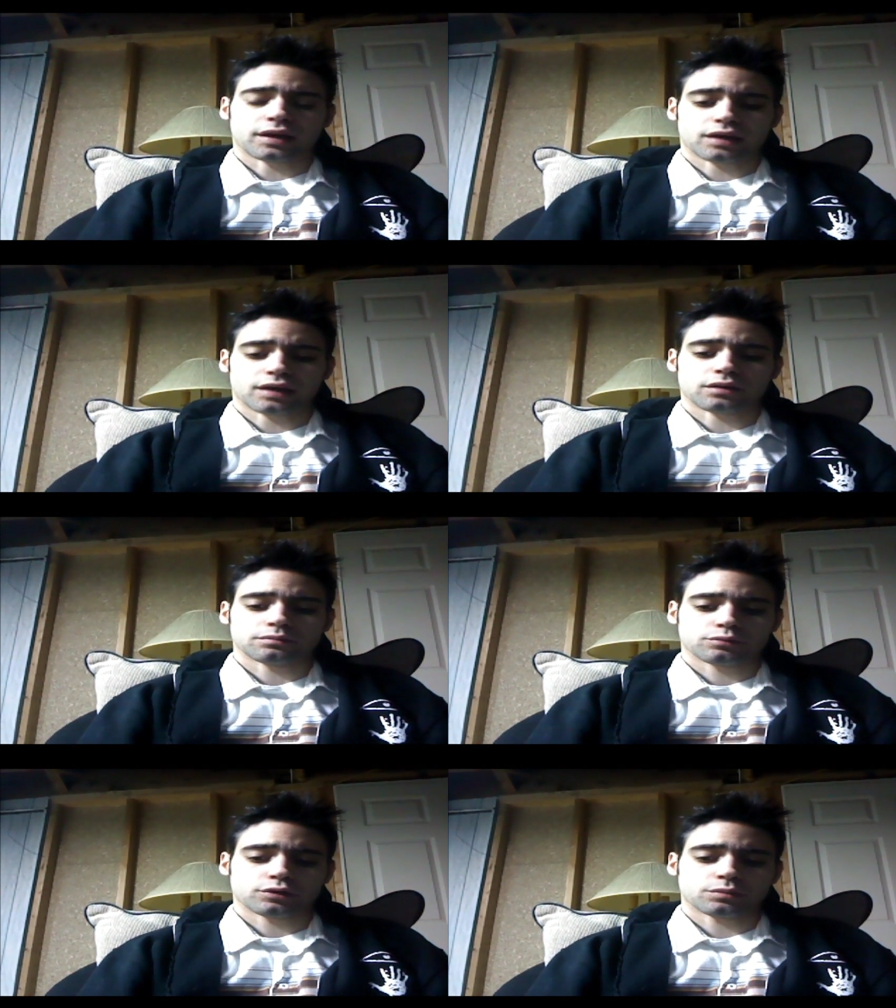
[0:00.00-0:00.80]
I got a
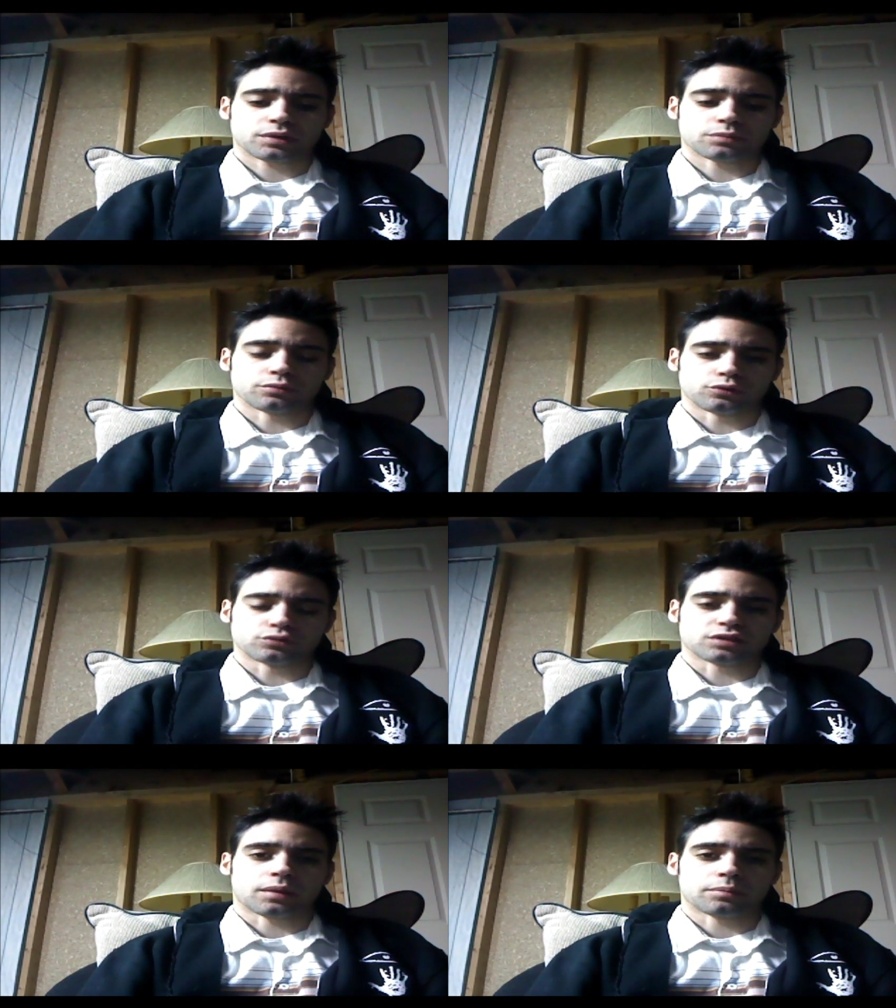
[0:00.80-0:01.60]
pretty big
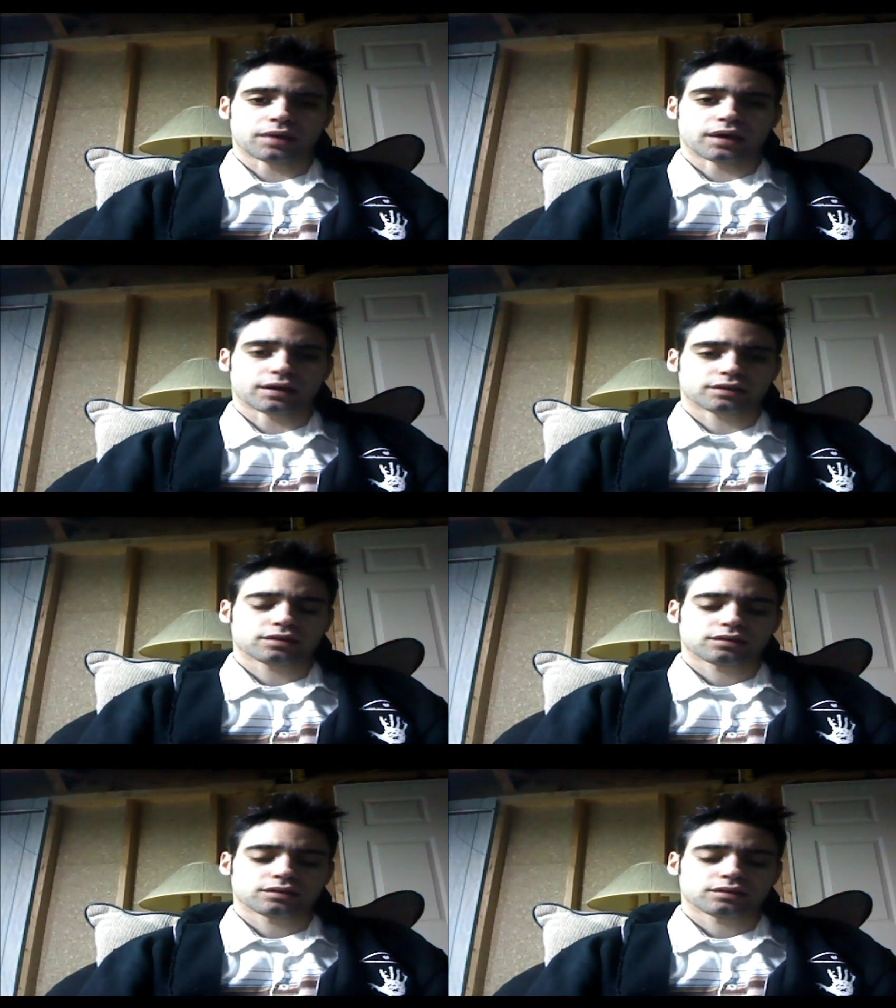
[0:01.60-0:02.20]
bruise on my back.